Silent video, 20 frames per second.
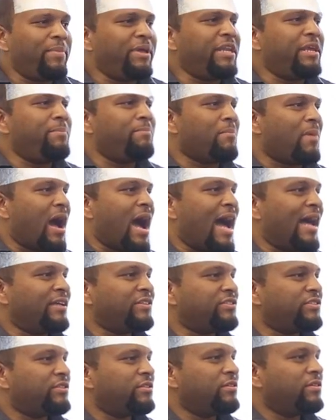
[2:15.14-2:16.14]
many
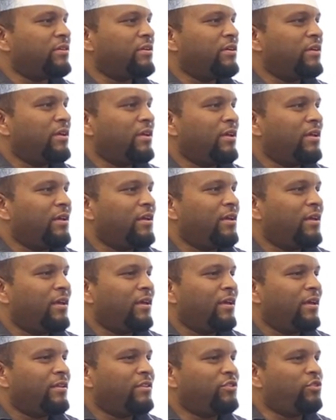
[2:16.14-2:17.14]
mosques
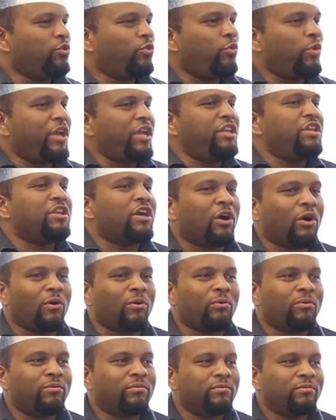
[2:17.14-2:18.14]
do we
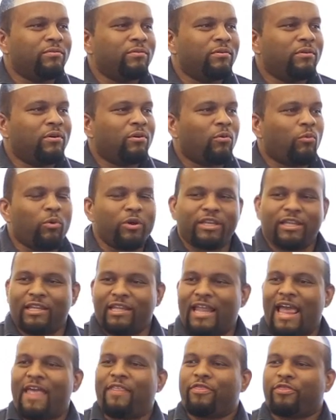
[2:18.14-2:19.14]
know would
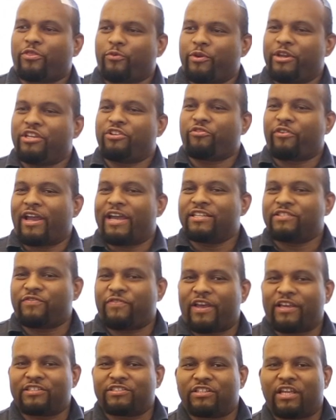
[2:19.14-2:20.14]
let 3
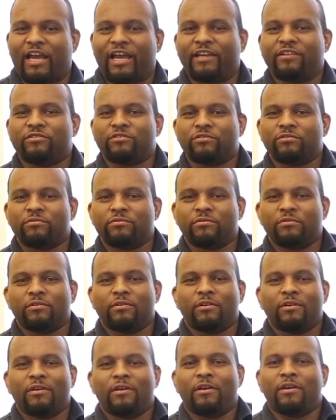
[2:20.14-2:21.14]
transvestites
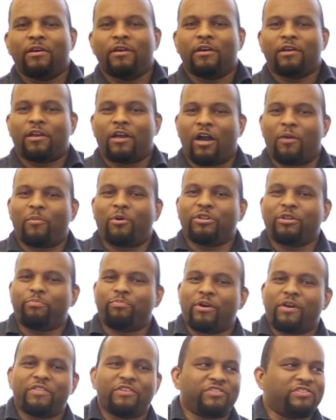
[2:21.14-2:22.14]
come on the
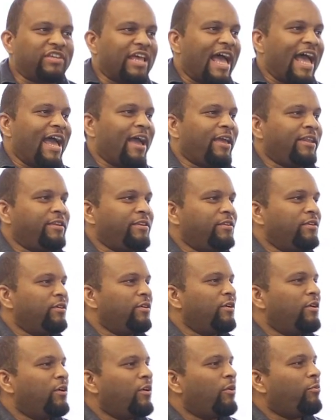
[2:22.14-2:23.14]
brother's side
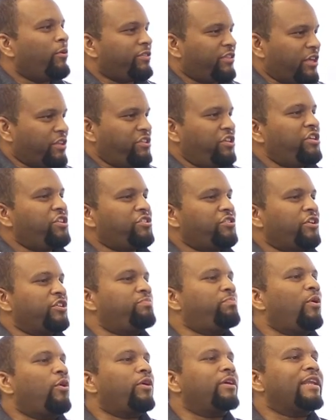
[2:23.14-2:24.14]
with their
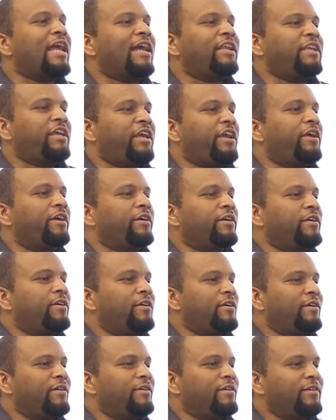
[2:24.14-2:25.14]
T-shirts poking out to here?
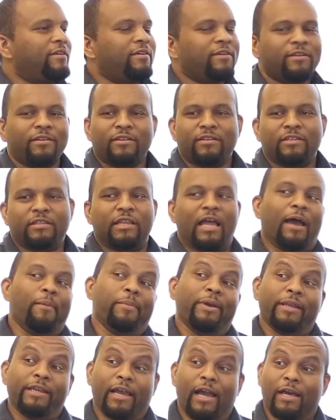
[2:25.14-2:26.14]

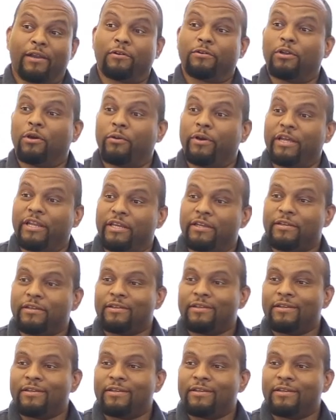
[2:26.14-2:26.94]
Not many, I don't know any.